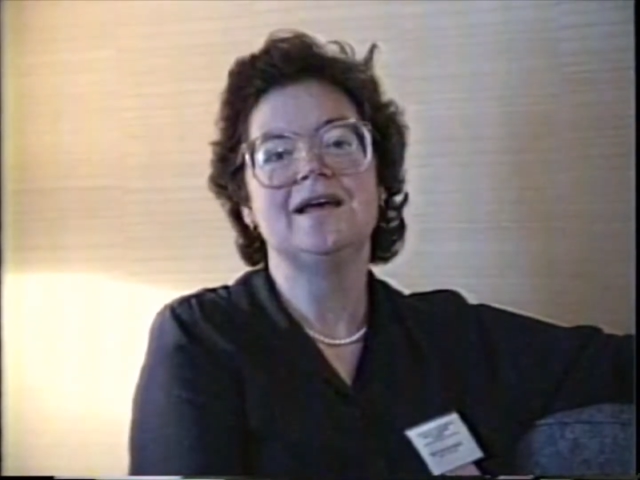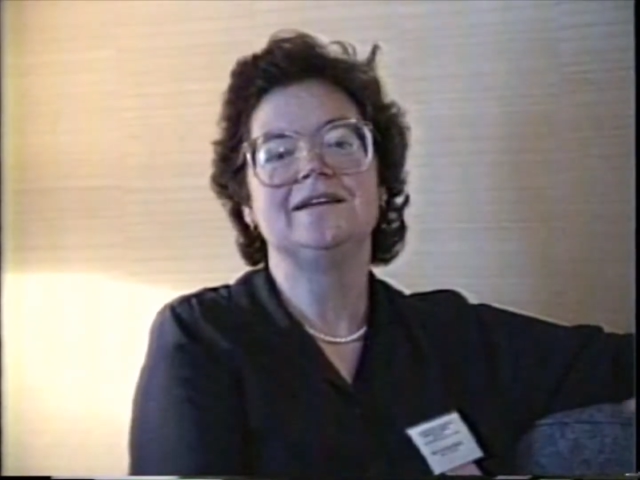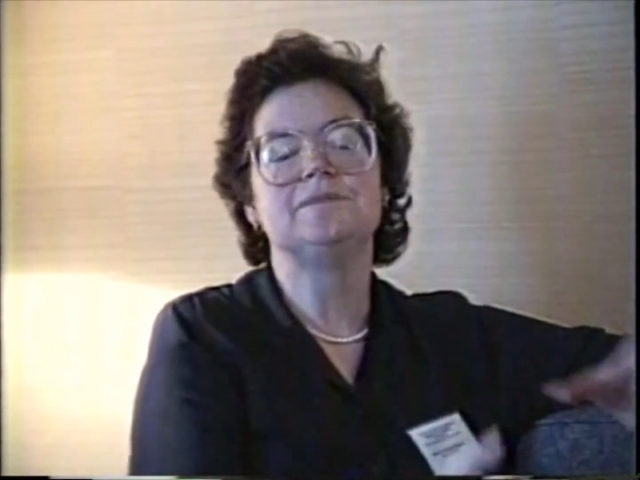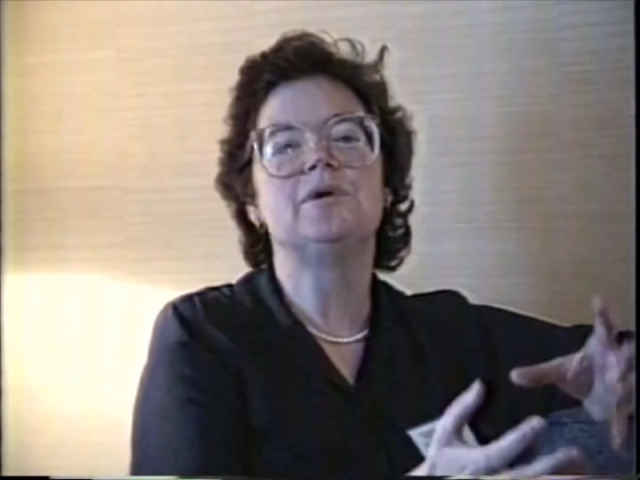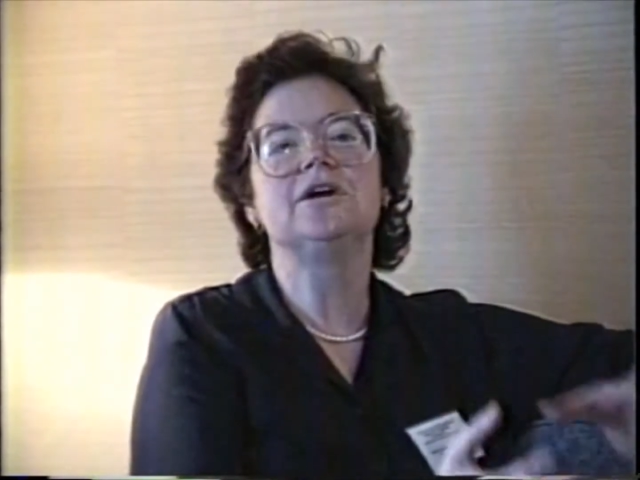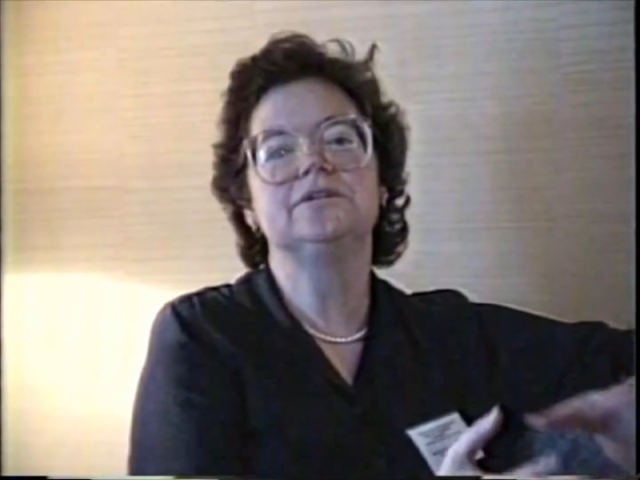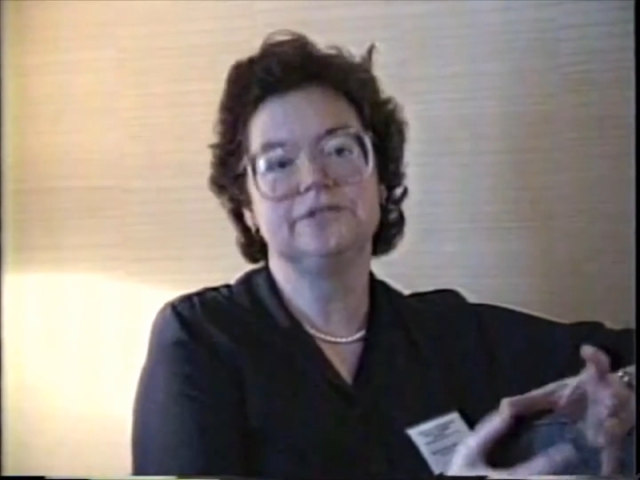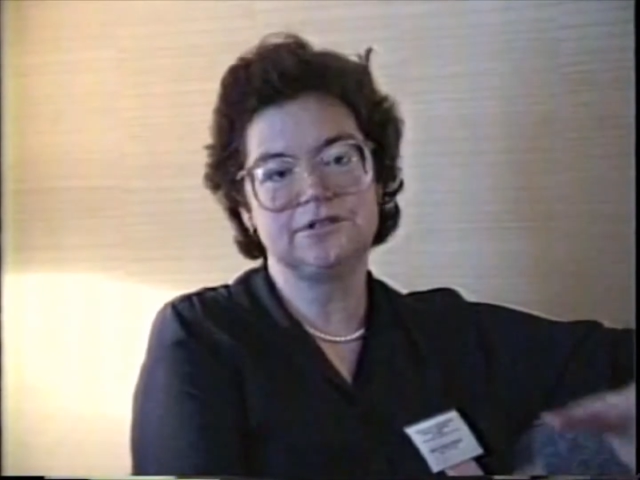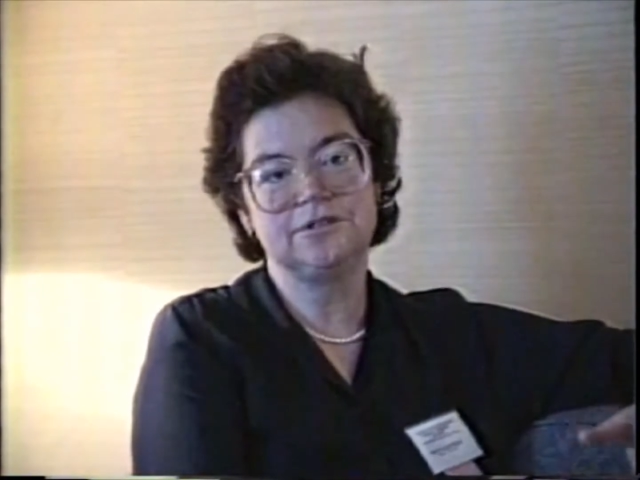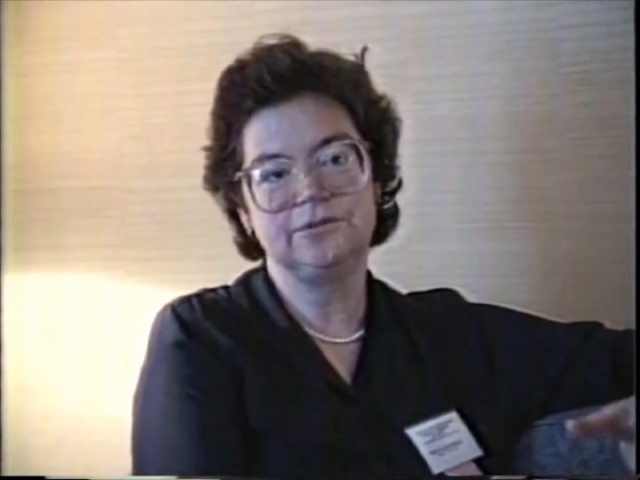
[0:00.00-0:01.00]

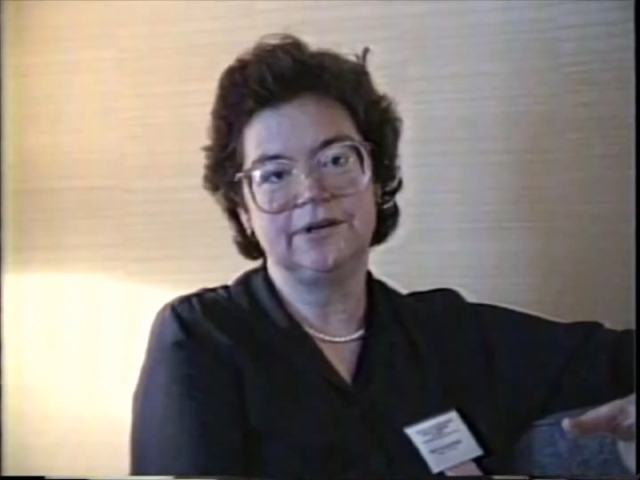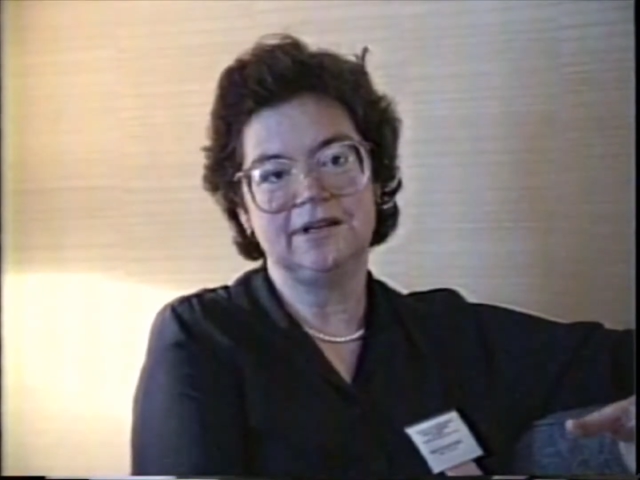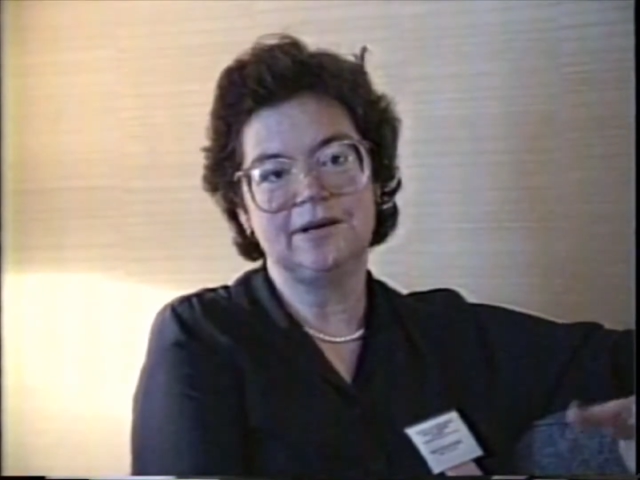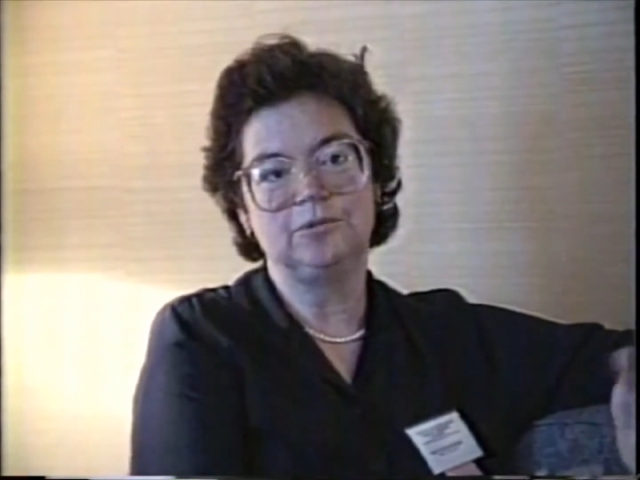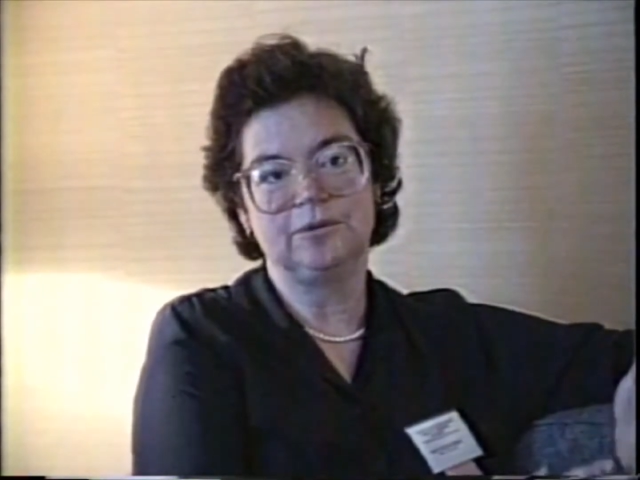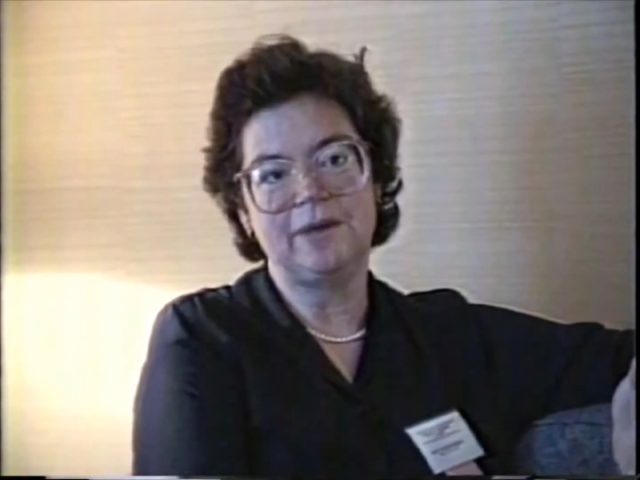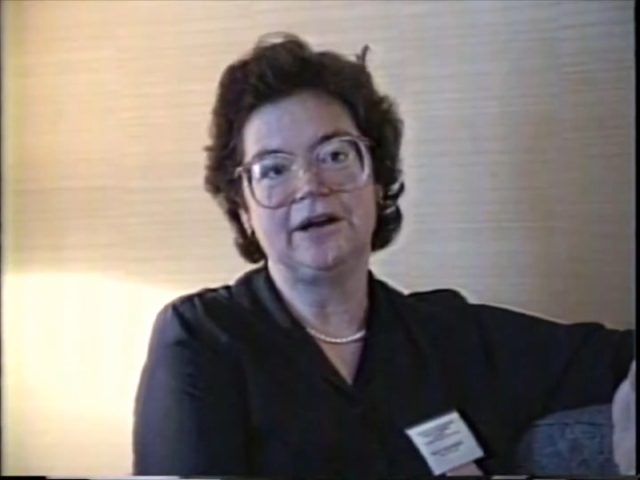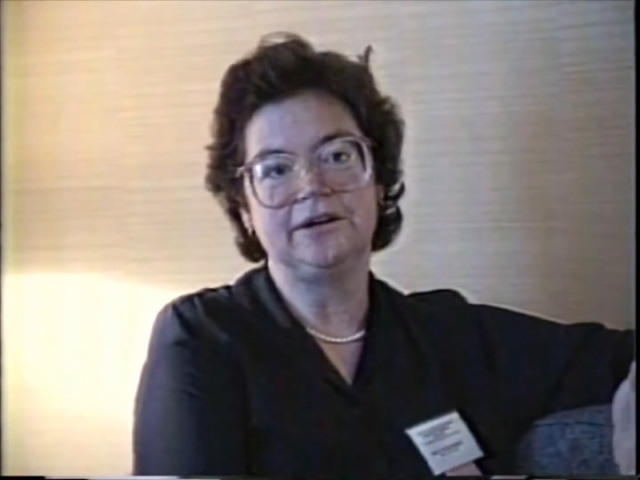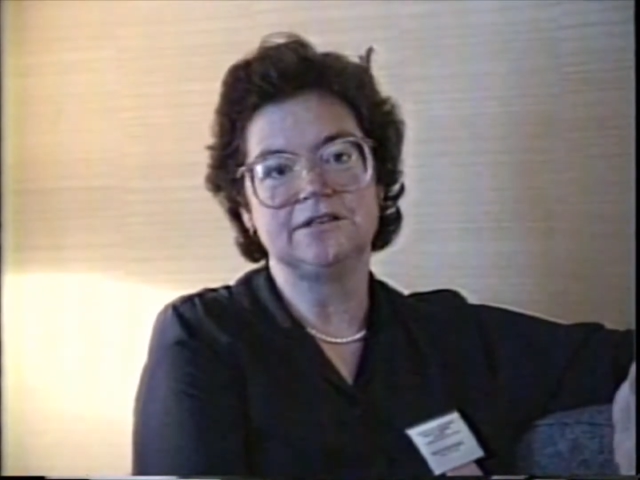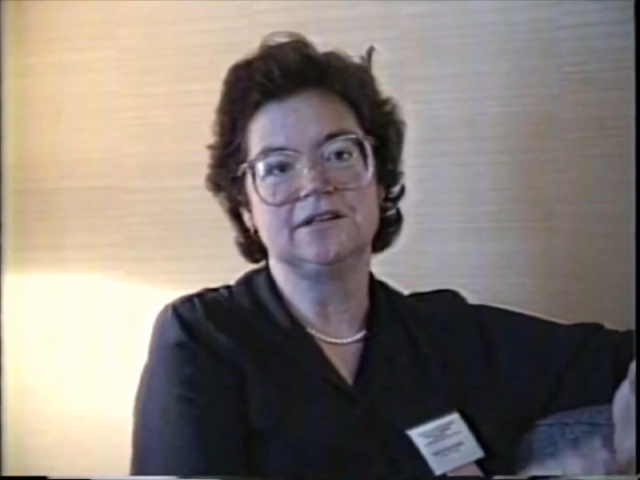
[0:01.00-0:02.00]
demographers are doing a lot more
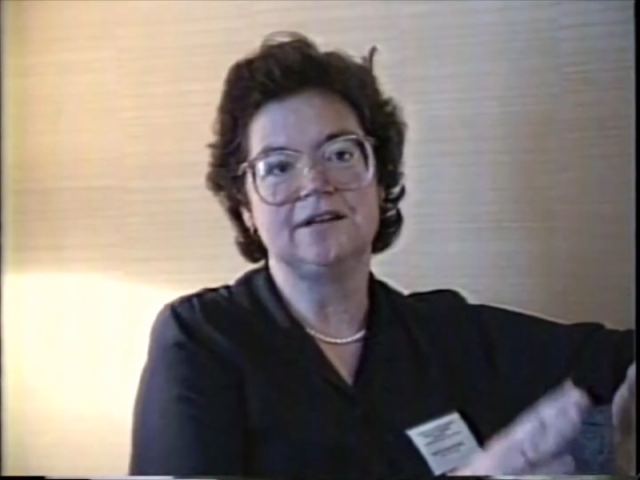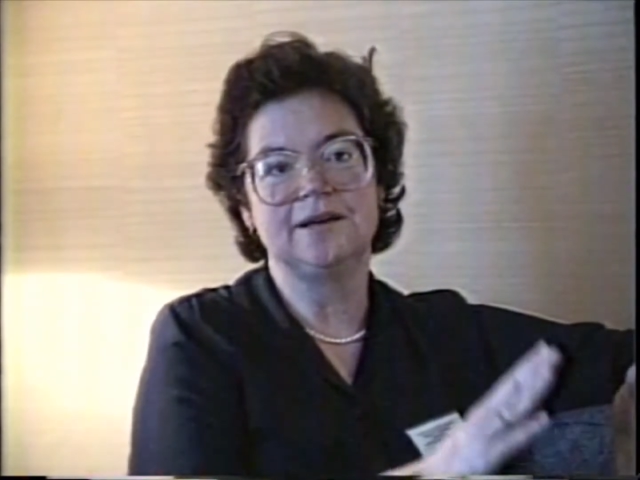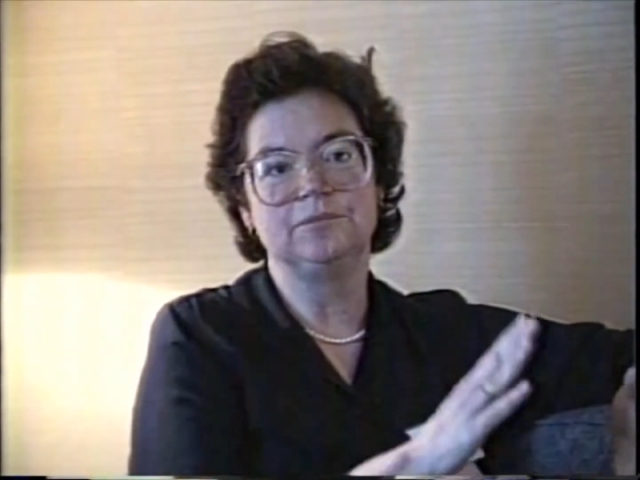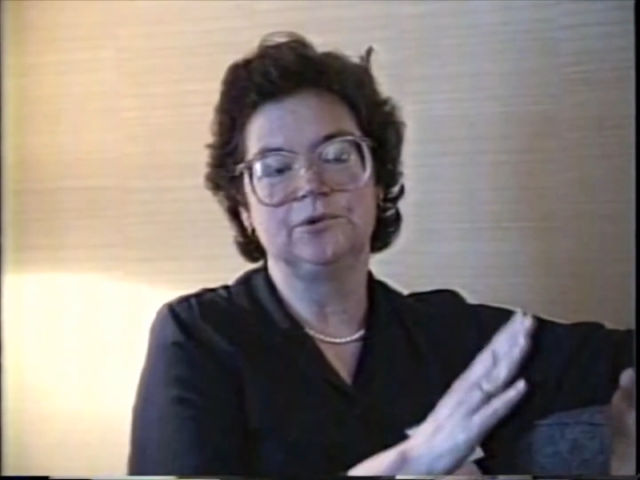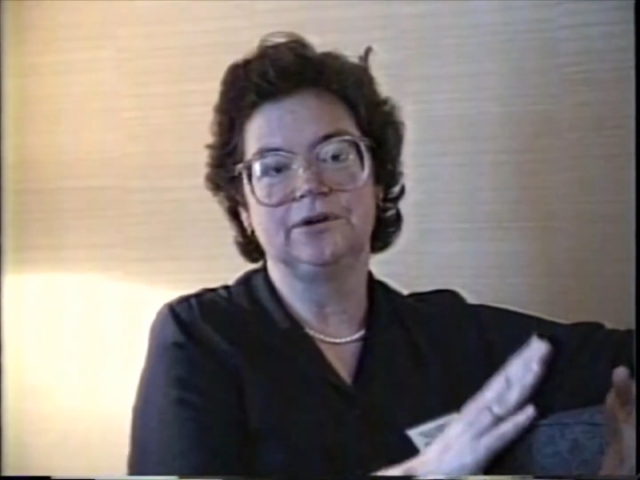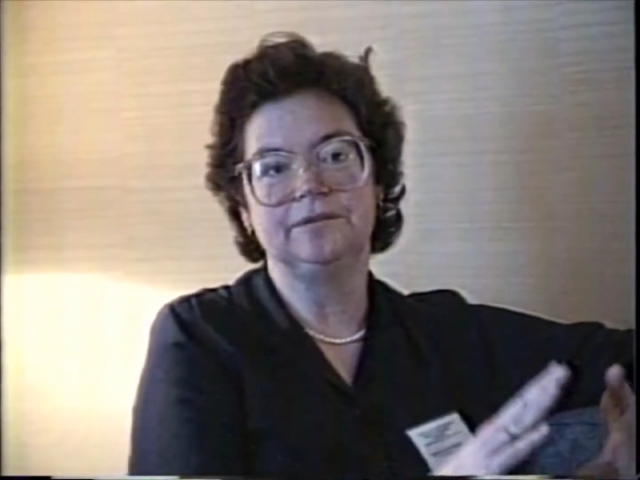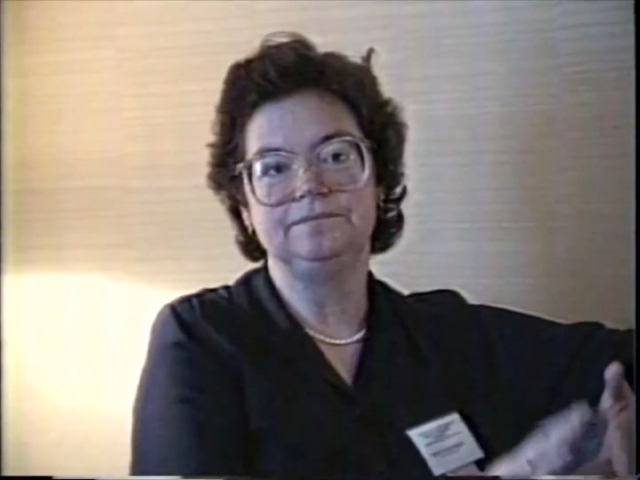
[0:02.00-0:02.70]
marriage, a lot more